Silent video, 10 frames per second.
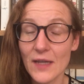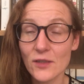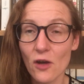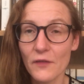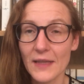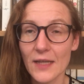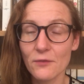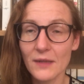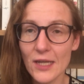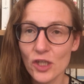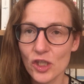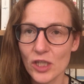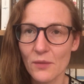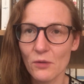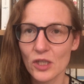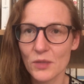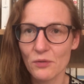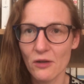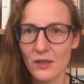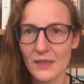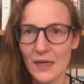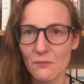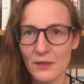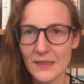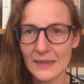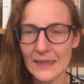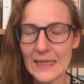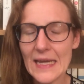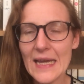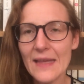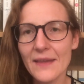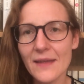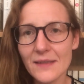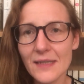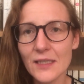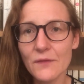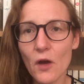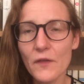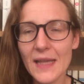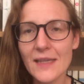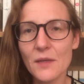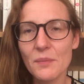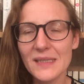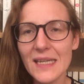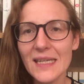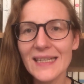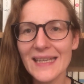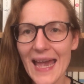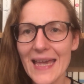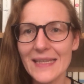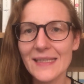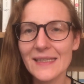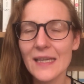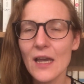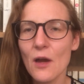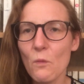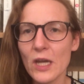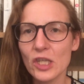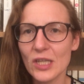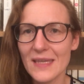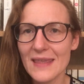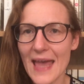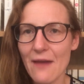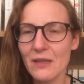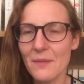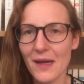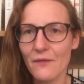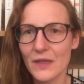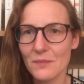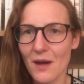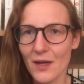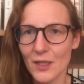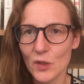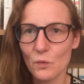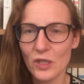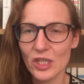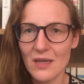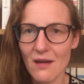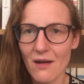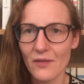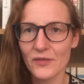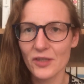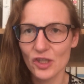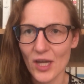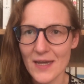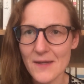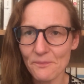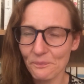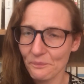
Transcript: has often had a relationship which has broken down recently. That detective often has a particular case which is there in the back of his mind which he can't shake.